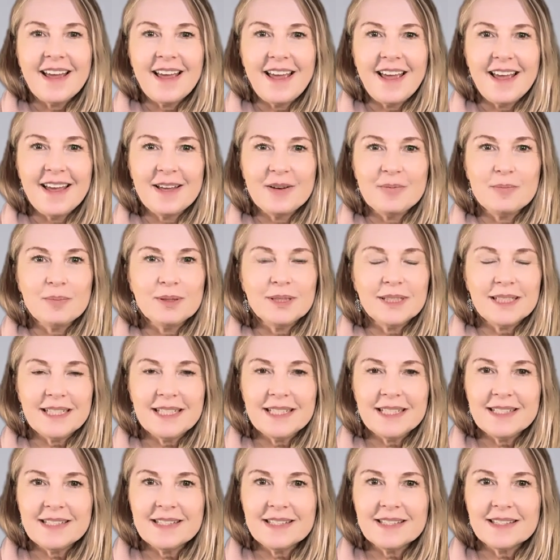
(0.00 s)
And
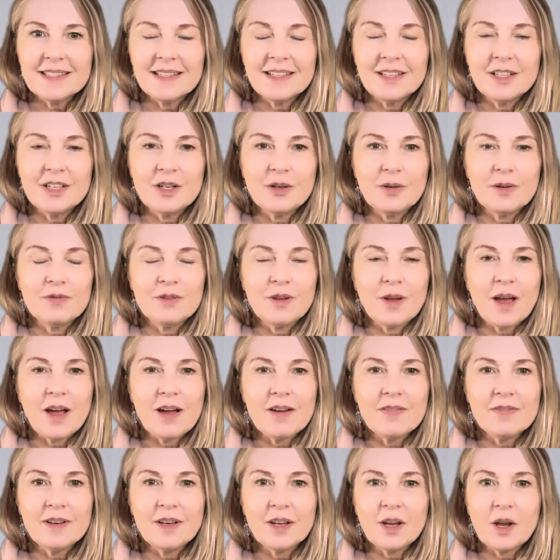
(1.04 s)
please, if you
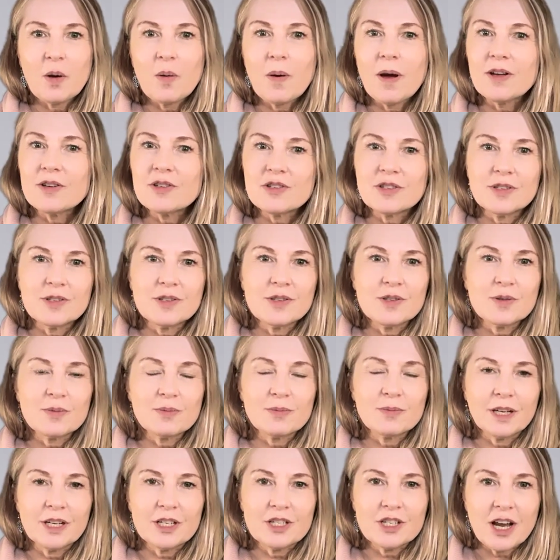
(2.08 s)
have any questions,
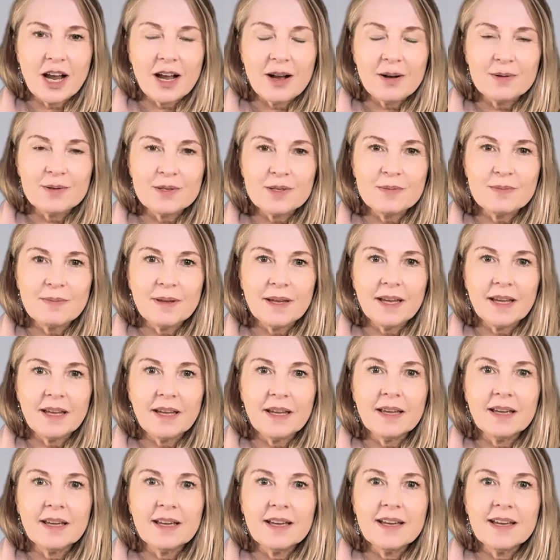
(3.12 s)
reach out to me